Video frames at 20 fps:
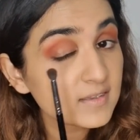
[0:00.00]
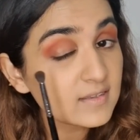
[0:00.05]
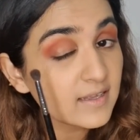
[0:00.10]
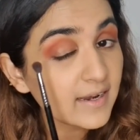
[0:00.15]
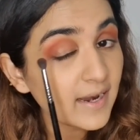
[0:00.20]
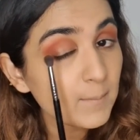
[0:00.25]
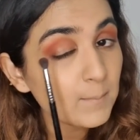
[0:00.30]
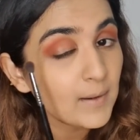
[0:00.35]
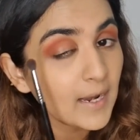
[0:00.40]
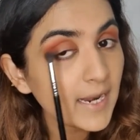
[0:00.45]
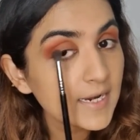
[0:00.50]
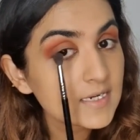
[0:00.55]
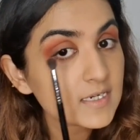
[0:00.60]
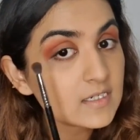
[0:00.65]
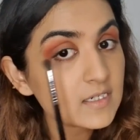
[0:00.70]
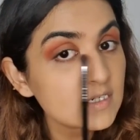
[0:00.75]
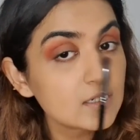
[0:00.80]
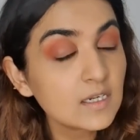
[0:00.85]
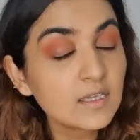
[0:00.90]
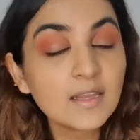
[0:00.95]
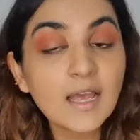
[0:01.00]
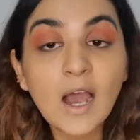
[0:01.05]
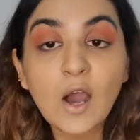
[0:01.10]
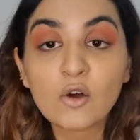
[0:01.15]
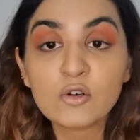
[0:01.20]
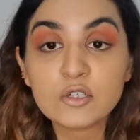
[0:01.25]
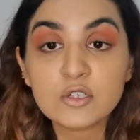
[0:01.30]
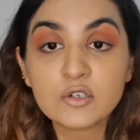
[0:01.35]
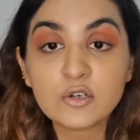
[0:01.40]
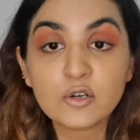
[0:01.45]
and I blended it in the
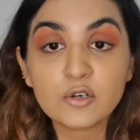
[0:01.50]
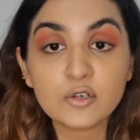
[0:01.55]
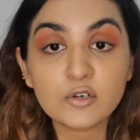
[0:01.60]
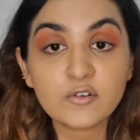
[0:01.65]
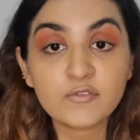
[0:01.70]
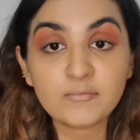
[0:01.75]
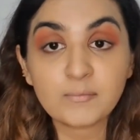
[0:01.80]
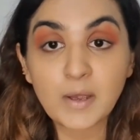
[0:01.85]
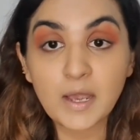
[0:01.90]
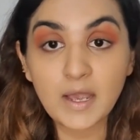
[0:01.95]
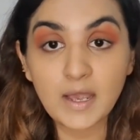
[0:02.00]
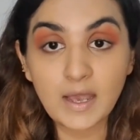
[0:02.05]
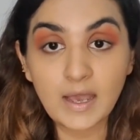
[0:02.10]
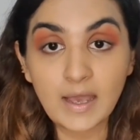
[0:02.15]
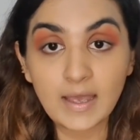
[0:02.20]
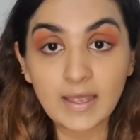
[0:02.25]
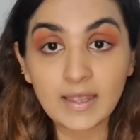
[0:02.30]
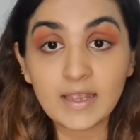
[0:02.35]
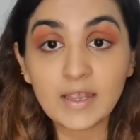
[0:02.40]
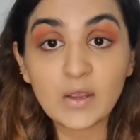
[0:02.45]
outer corner of my eye.